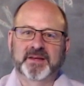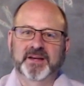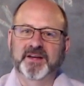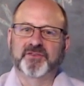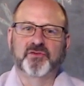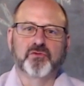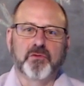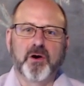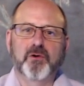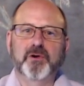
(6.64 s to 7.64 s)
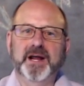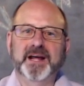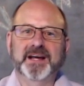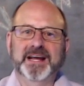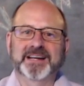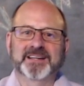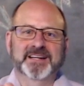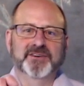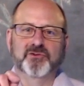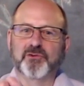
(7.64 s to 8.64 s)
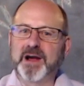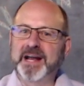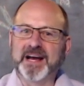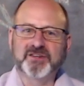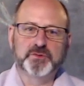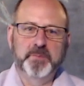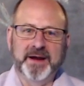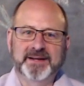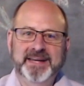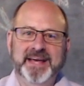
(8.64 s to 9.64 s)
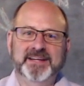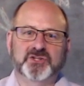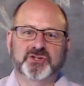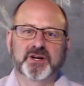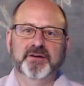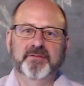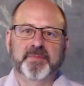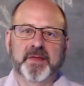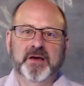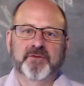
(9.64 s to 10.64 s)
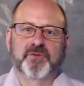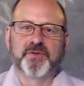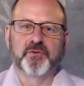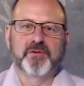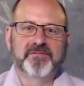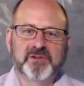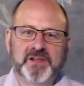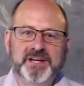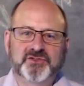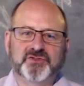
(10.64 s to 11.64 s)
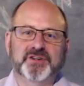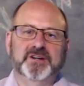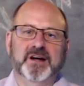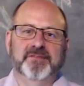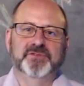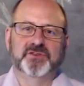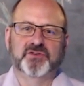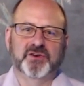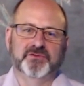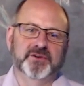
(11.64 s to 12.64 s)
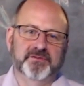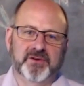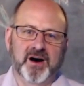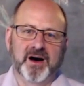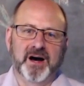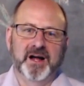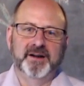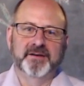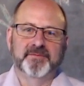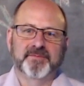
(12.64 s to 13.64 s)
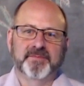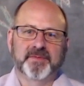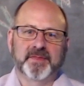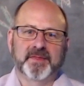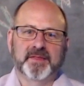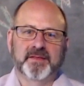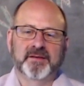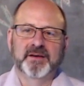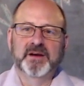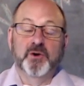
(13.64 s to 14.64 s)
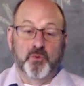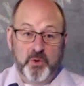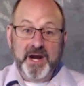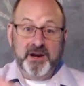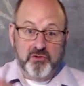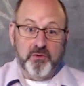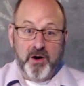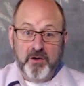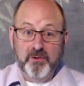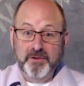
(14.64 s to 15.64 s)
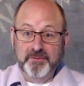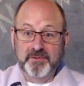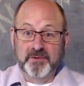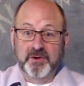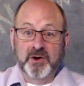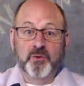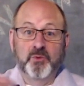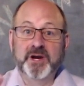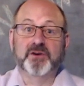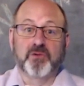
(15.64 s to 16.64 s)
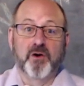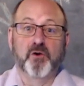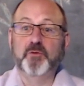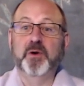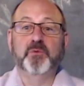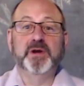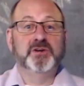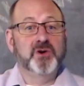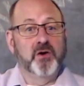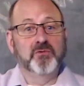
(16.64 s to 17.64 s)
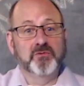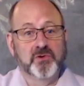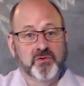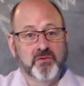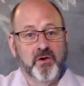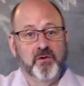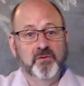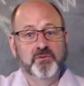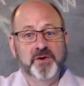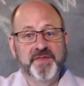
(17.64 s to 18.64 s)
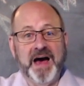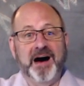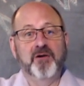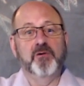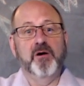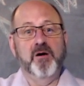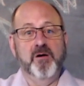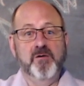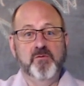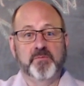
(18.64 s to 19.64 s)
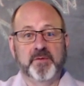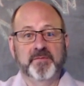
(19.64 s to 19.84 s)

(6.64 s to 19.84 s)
its groaning in great expectation for the revelation of the children of God. We groan, we groan, but we don't groan without hope